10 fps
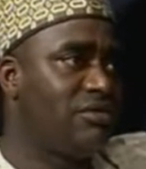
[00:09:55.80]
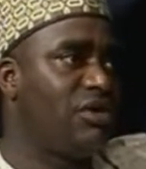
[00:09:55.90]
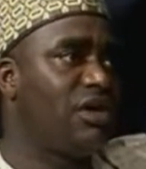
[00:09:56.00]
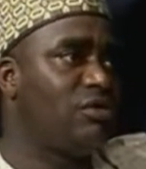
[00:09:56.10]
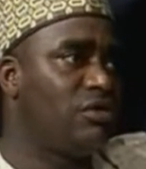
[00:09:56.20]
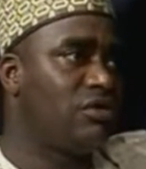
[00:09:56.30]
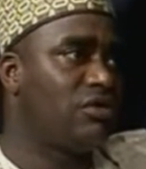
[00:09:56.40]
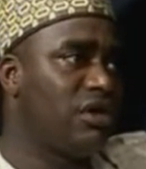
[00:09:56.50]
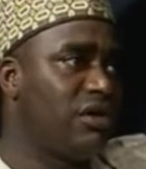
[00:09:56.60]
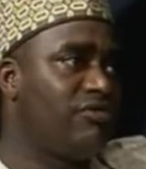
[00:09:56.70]
we are going
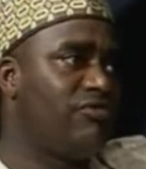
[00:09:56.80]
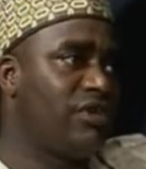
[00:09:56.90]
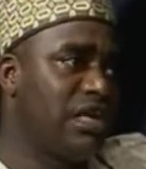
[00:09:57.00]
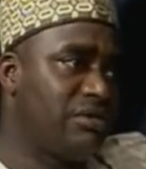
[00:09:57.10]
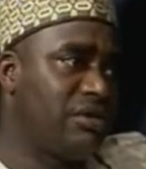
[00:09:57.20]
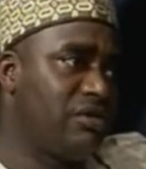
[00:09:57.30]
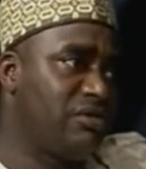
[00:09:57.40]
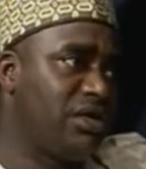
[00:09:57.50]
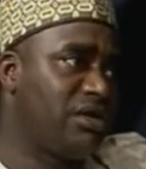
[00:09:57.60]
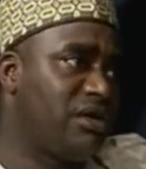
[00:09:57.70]
to have 5
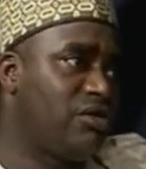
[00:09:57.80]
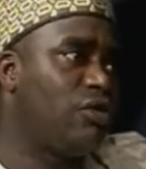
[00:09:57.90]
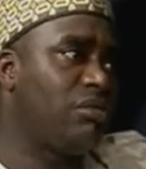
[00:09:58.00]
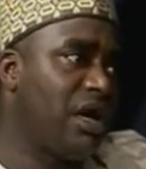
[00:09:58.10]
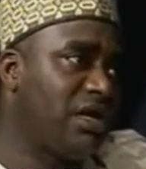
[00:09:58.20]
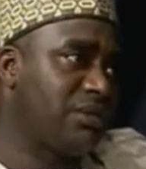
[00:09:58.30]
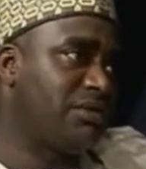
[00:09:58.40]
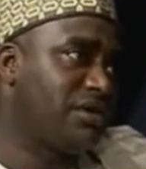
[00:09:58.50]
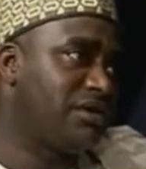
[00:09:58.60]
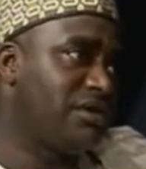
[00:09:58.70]
kilometers of
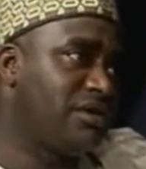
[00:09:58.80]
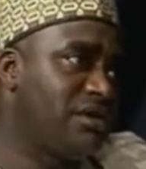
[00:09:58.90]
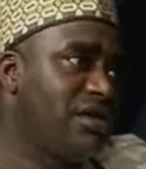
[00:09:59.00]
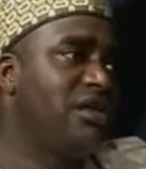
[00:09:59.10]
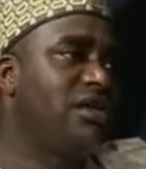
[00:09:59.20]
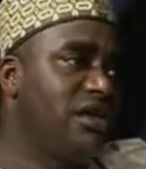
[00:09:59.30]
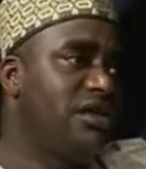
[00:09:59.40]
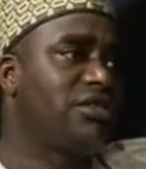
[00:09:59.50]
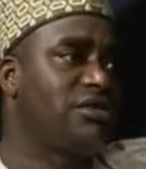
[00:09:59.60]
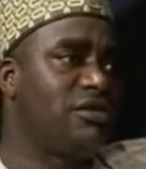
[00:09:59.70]
asphalt in
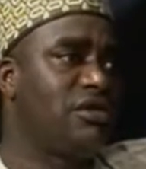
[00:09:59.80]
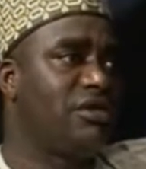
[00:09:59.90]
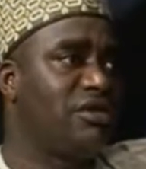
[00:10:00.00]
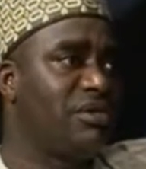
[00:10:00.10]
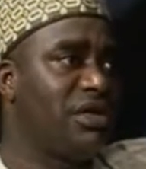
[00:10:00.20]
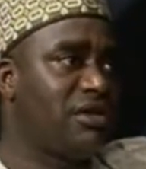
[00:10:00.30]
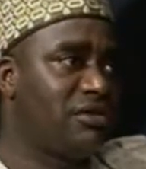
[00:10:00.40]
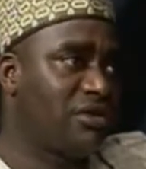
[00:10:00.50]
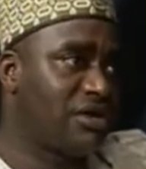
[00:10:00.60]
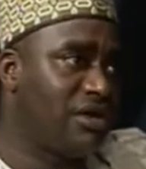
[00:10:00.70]
each local government
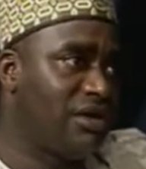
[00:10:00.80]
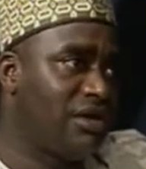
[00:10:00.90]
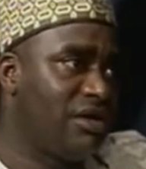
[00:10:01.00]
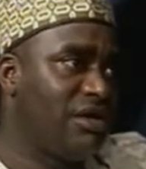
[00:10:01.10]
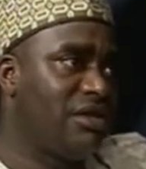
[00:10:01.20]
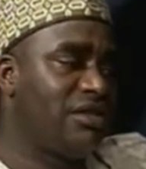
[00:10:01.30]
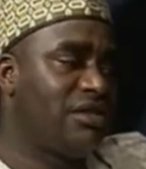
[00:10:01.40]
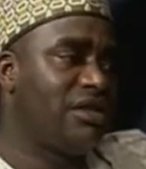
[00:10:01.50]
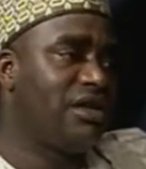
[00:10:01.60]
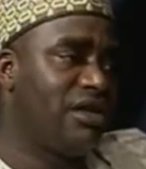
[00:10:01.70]
headquarters.
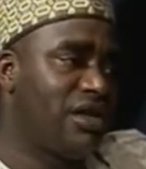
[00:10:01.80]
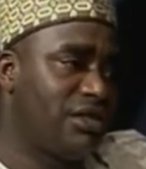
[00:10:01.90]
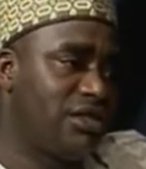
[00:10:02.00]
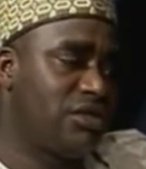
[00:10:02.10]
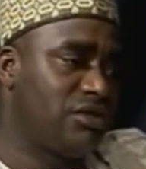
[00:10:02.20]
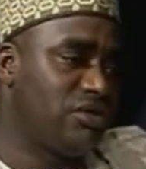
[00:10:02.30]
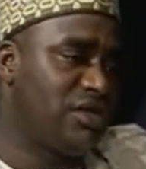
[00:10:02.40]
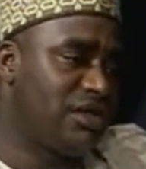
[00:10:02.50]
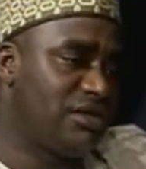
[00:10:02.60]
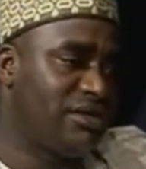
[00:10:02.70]
Then in addition to
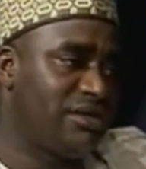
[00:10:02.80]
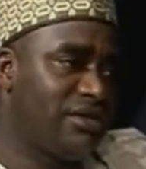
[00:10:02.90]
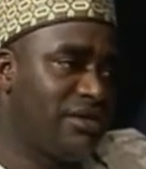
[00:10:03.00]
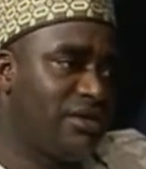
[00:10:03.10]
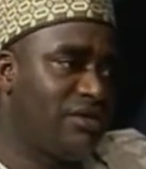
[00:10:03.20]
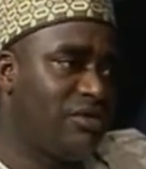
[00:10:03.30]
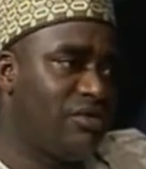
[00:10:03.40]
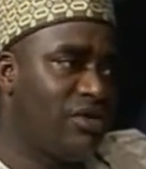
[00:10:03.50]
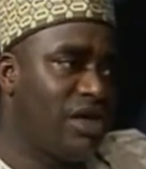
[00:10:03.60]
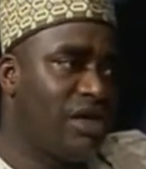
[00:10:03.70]
that,
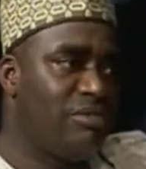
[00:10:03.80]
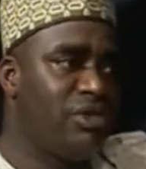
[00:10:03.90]
we are